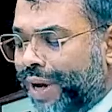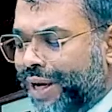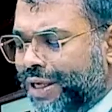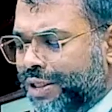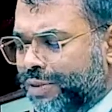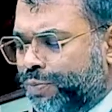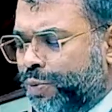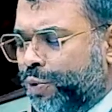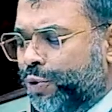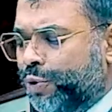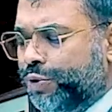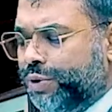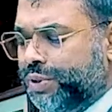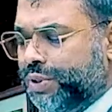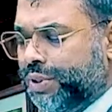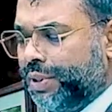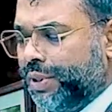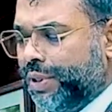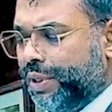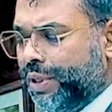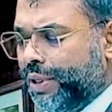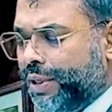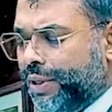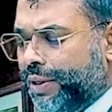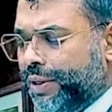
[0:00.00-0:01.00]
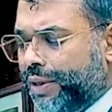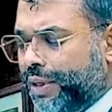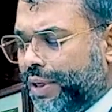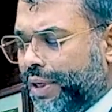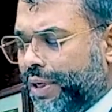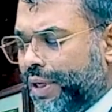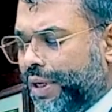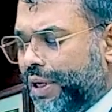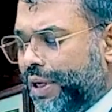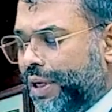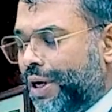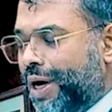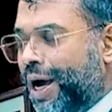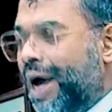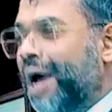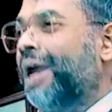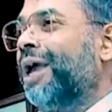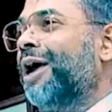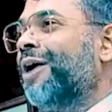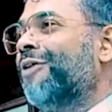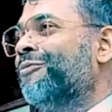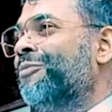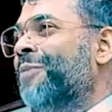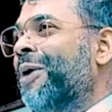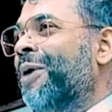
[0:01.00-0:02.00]
expose. I
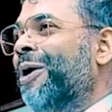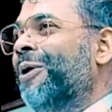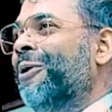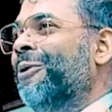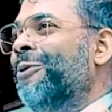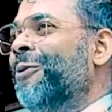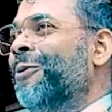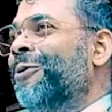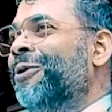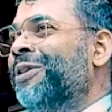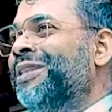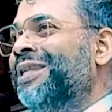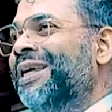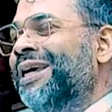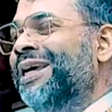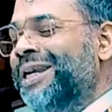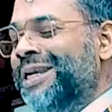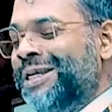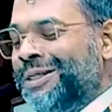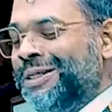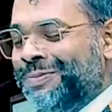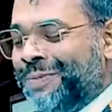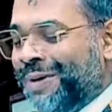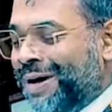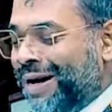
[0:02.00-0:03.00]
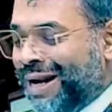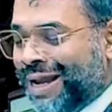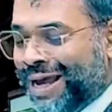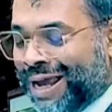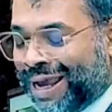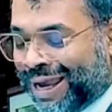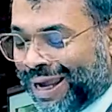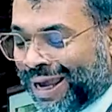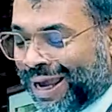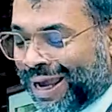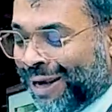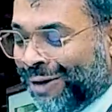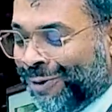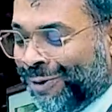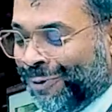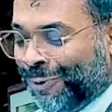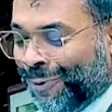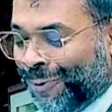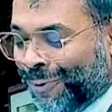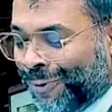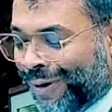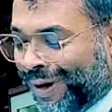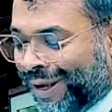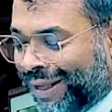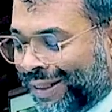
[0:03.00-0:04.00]
have my own theories, but I don't
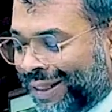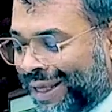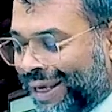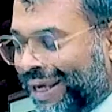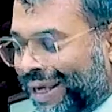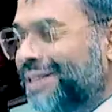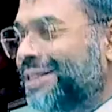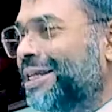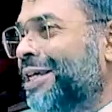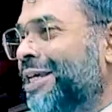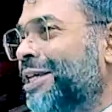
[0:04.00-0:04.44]
know. I think it's